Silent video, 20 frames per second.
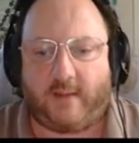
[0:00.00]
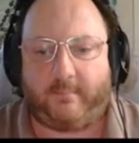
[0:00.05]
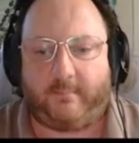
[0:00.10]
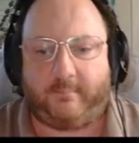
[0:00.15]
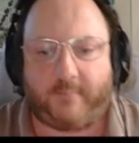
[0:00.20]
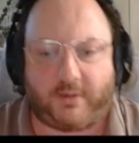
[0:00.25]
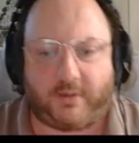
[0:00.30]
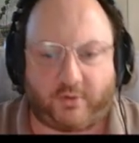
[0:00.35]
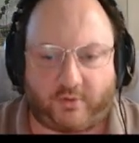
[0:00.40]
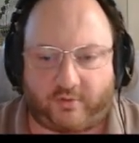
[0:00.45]

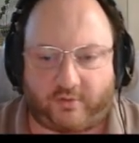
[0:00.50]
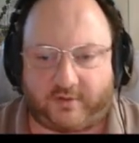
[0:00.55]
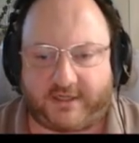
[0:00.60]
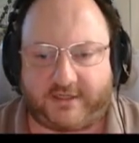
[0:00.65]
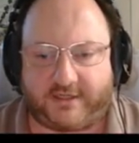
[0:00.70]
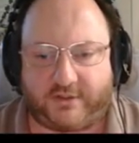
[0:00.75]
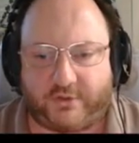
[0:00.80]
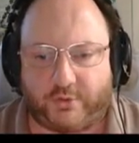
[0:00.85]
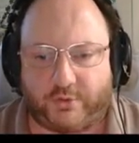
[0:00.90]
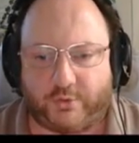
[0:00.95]

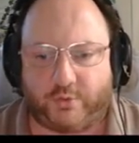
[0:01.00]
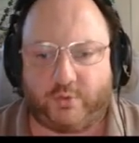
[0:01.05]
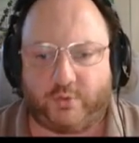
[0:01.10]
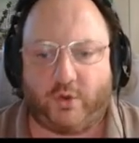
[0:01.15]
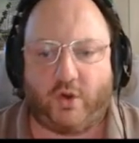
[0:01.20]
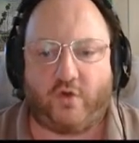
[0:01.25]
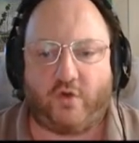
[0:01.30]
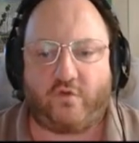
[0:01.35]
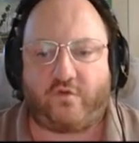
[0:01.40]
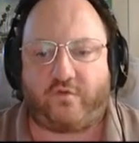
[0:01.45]
mirroring you
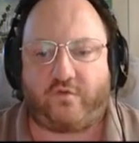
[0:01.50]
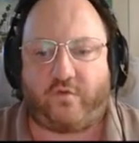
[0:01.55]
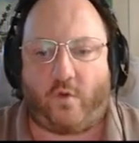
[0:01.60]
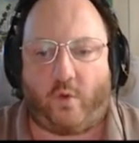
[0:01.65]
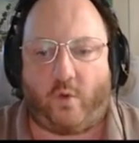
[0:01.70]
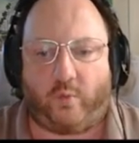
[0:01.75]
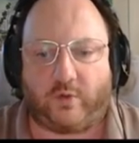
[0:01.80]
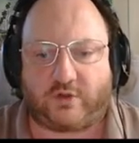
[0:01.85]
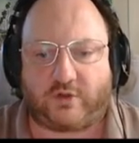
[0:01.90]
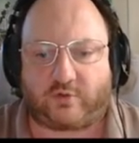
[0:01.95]

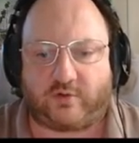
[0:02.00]
forward,